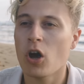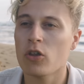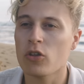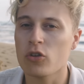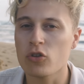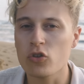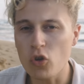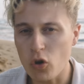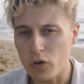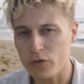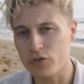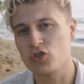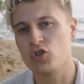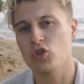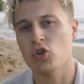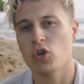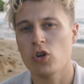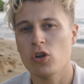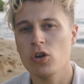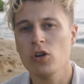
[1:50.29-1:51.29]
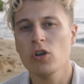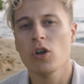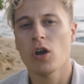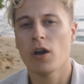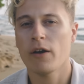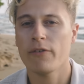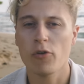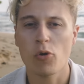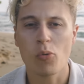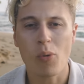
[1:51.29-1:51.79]
on the North Shore
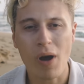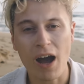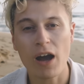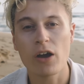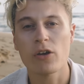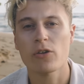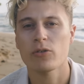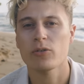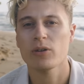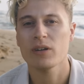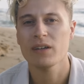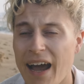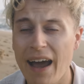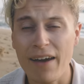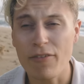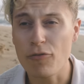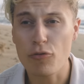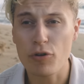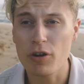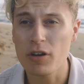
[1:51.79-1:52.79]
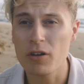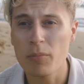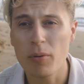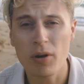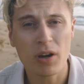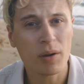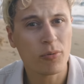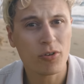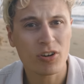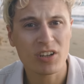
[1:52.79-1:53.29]
of Oahu. I haven't ridden a
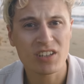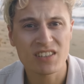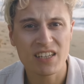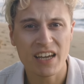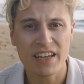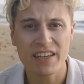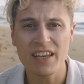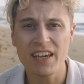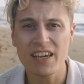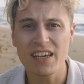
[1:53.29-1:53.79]
bodyboard in ten